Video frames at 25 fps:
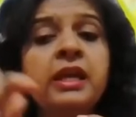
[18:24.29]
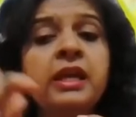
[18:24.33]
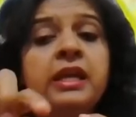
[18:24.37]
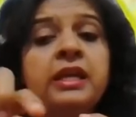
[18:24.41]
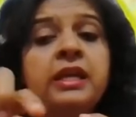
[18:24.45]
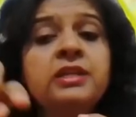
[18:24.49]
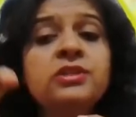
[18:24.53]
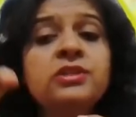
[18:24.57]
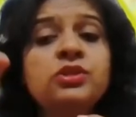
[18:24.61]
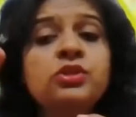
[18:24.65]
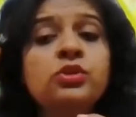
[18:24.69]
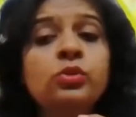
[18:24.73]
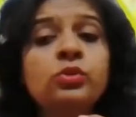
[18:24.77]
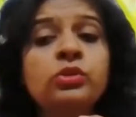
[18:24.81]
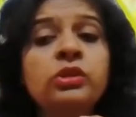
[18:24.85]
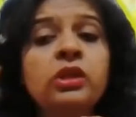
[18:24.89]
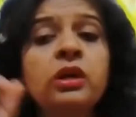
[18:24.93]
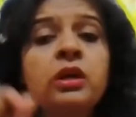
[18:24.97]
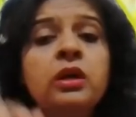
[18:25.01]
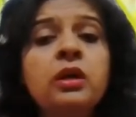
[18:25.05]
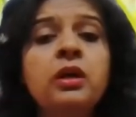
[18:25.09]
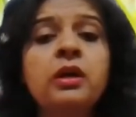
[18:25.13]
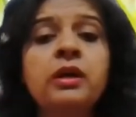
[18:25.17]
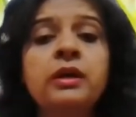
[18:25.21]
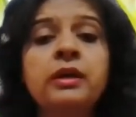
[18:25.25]
into
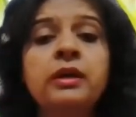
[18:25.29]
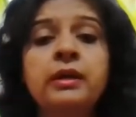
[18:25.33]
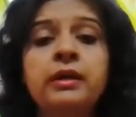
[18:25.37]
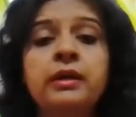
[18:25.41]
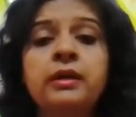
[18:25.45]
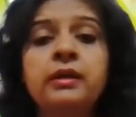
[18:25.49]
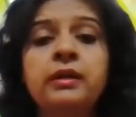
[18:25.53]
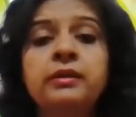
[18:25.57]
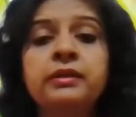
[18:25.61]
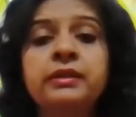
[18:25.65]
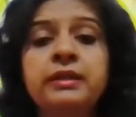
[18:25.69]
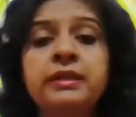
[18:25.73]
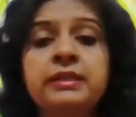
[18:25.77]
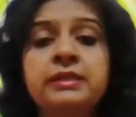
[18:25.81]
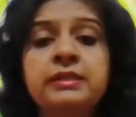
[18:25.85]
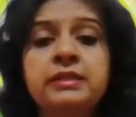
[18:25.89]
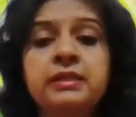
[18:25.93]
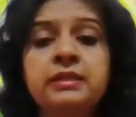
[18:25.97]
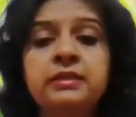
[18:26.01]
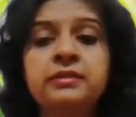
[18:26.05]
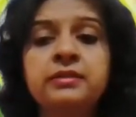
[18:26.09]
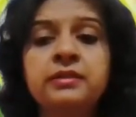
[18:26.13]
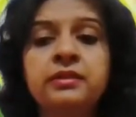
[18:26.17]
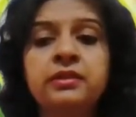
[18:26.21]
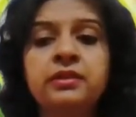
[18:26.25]
the
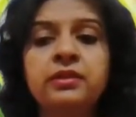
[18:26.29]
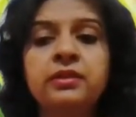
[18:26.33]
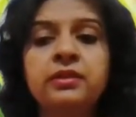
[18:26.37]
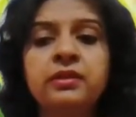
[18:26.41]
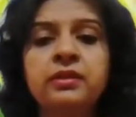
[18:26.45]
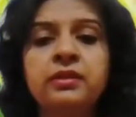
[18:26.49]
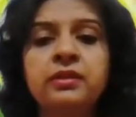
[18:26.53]
DCT.